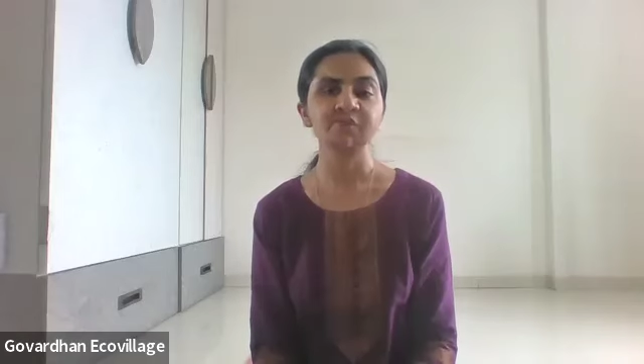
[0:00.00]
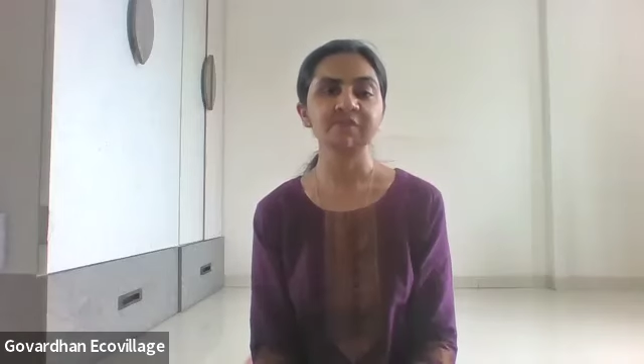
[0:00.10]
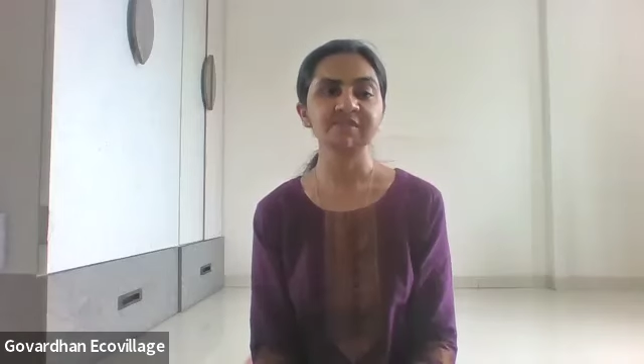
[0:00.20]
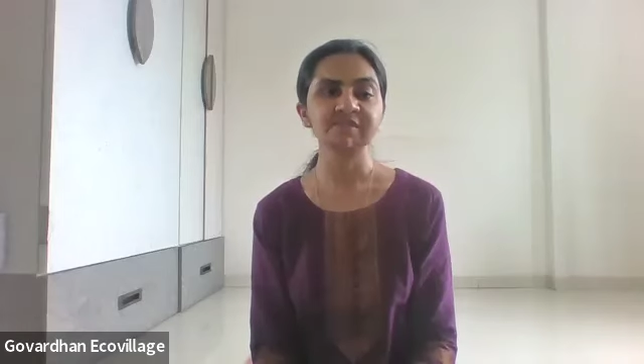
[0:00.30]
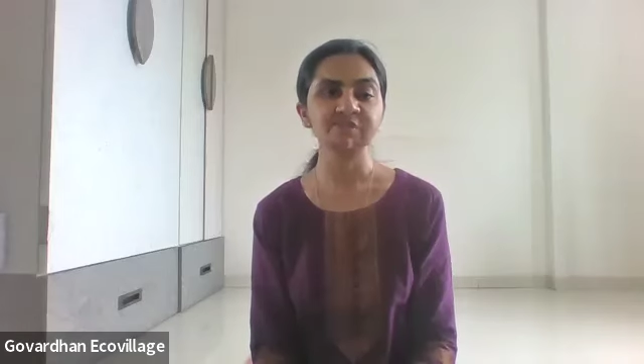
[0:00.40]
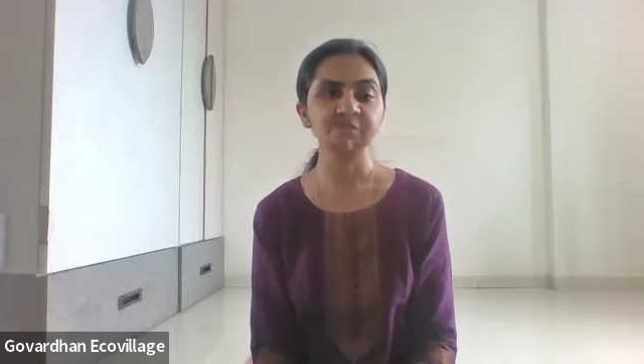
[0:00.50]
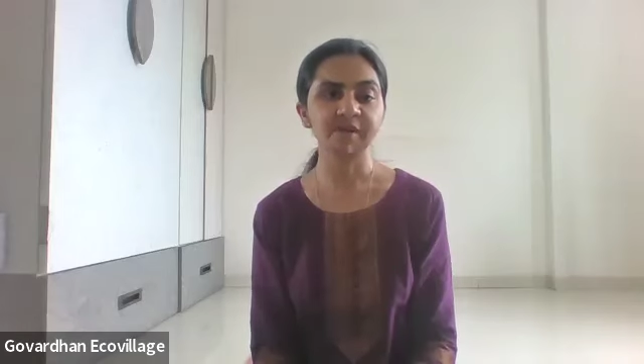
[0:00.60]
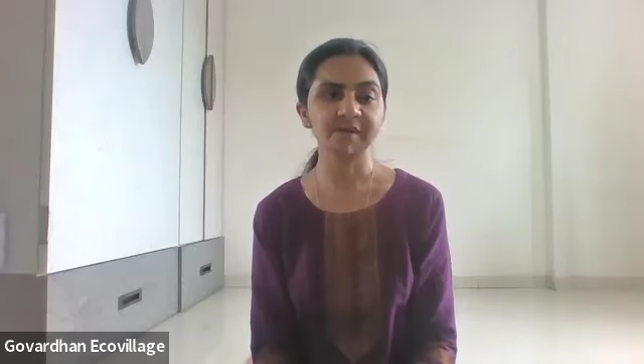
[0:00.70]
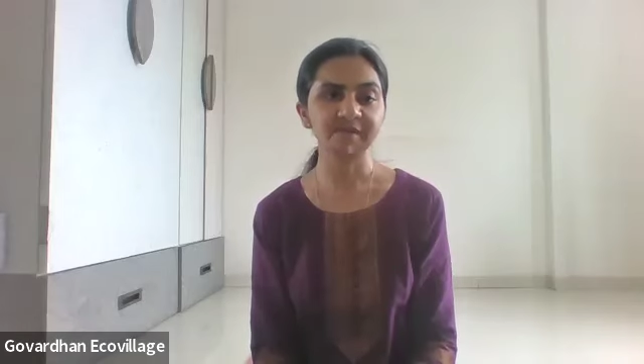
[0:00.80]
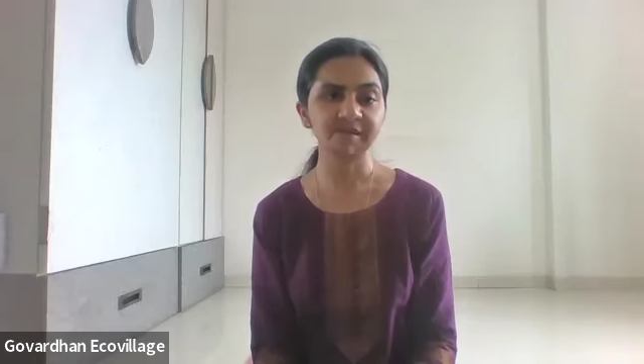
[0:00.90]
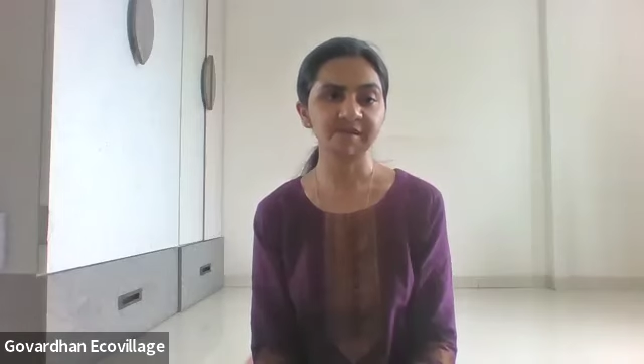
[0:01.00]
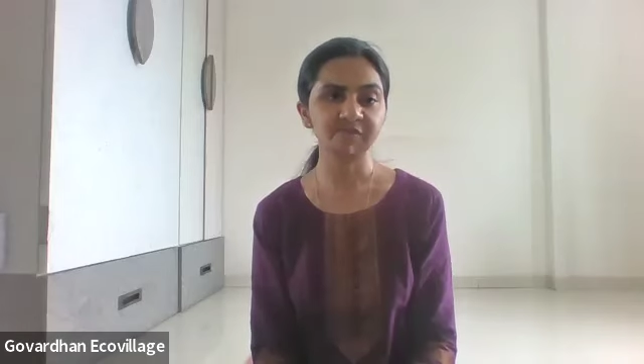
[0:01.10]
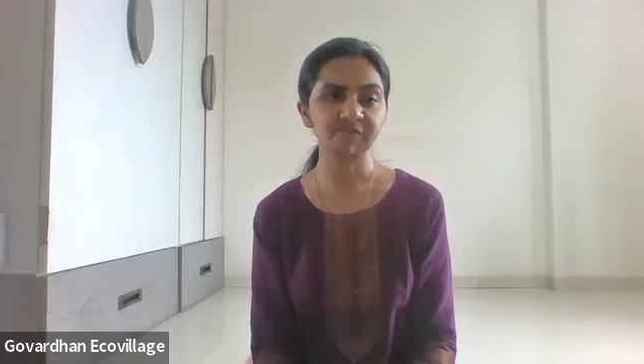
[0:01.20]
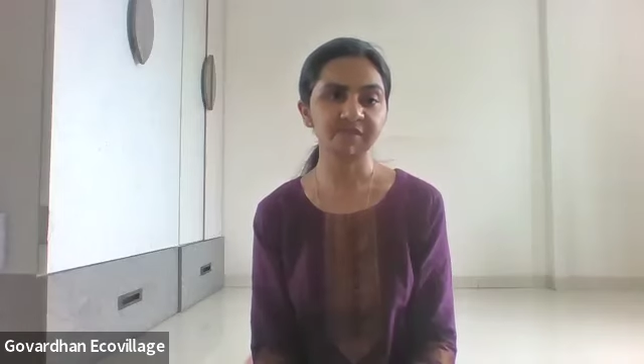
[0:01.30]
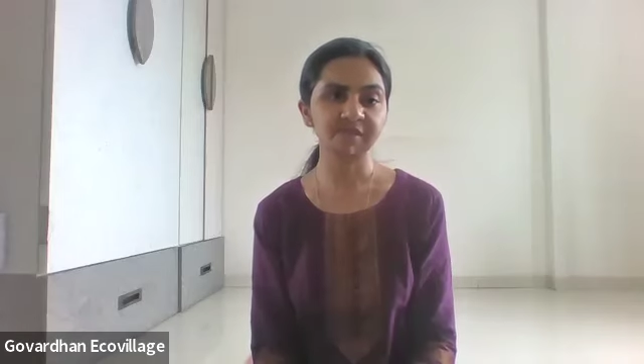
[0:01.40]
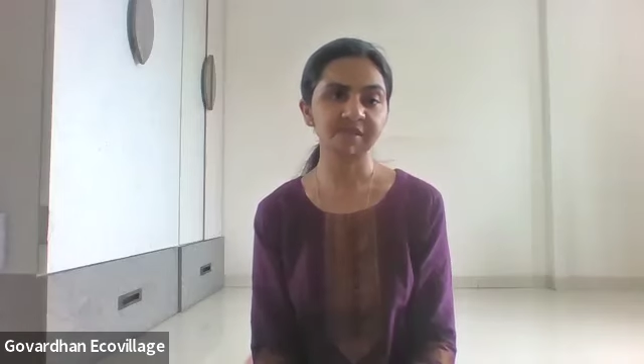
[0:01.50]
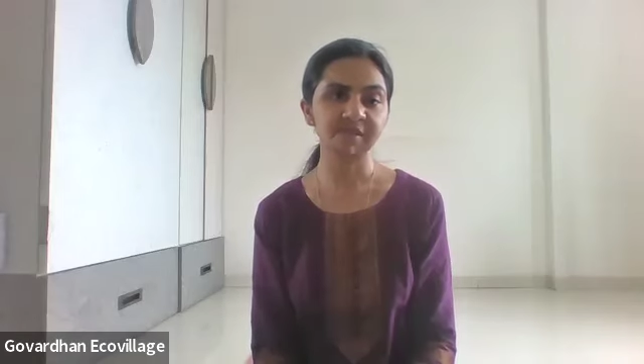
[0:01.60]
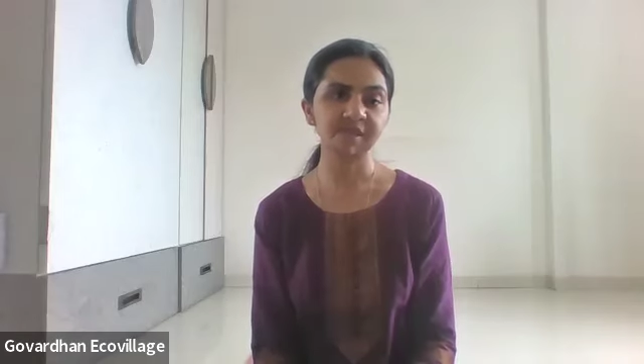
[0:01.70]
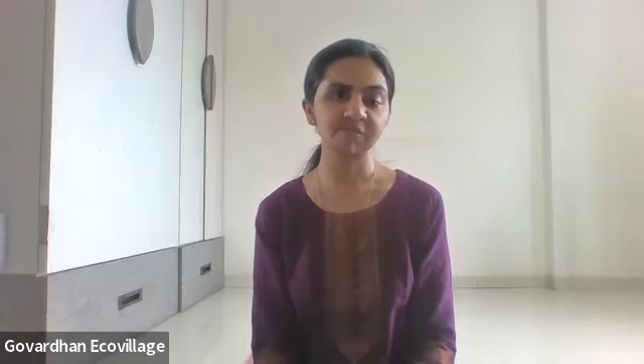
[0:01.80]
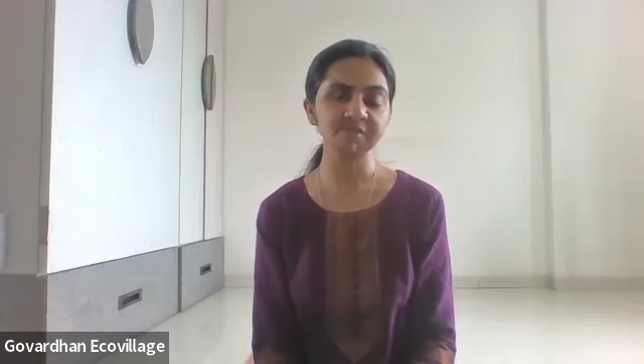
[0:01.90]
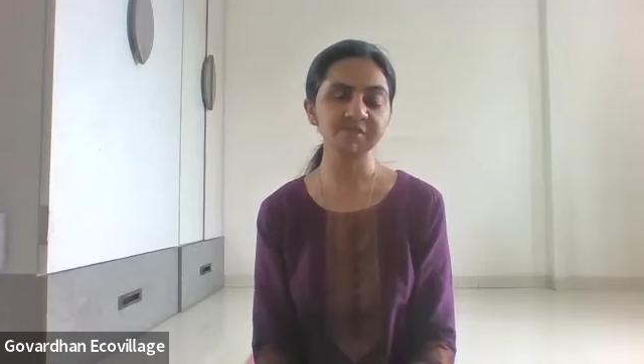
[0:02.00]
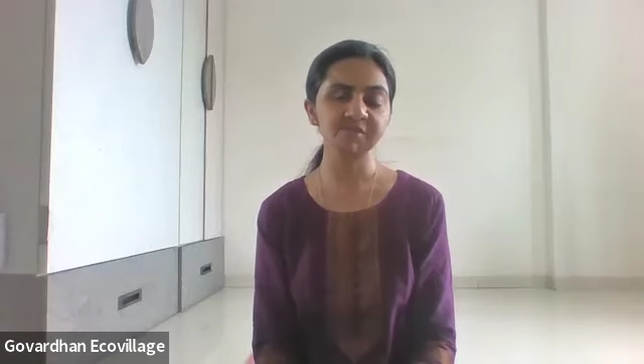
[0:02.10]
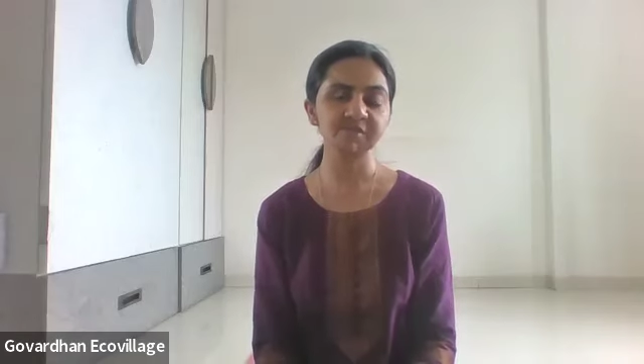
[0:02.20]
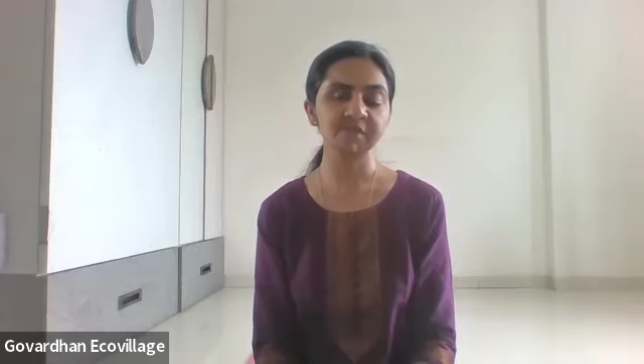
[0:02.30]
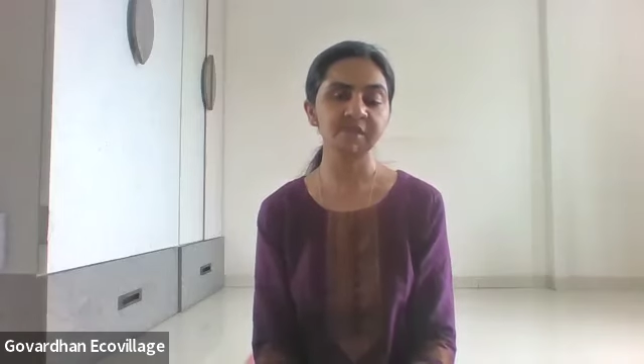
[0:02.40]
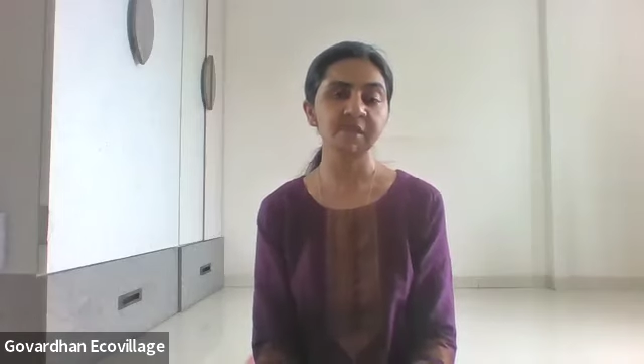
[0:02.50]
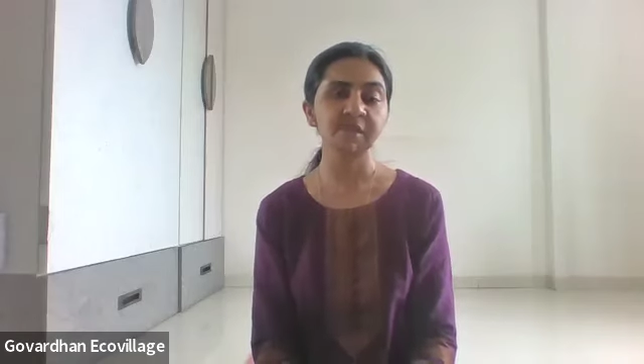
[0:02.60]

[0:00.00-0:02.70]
Once you are done with the rounds,